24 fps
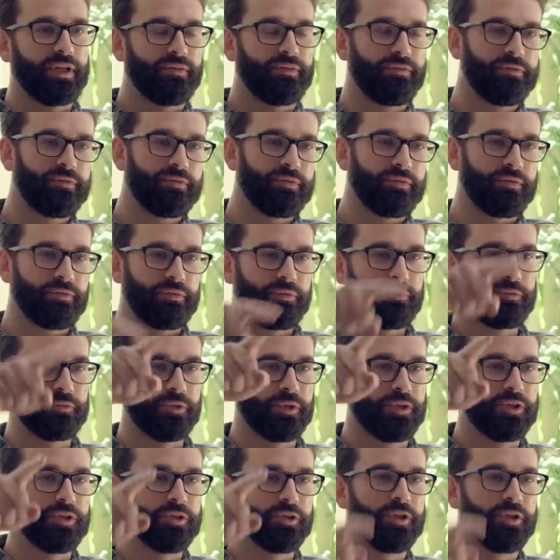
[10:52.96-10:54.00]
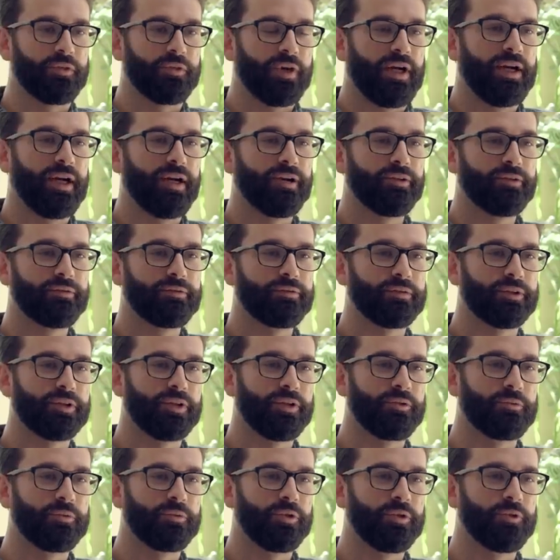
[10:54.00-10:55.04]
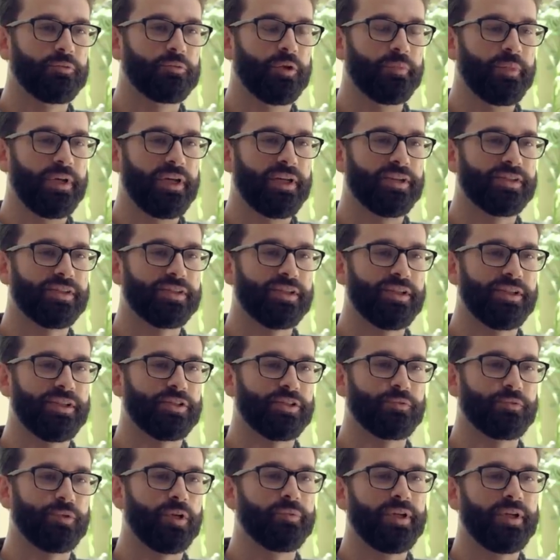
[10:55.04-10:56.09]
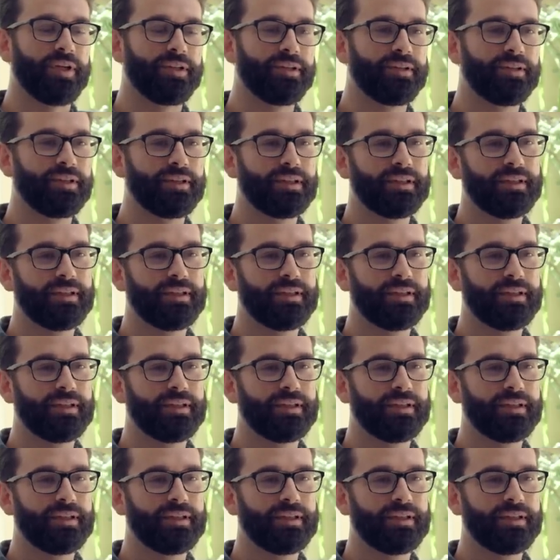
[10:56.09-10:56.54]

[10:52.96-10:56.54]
of like what you're doing right now, where a woman is a woman.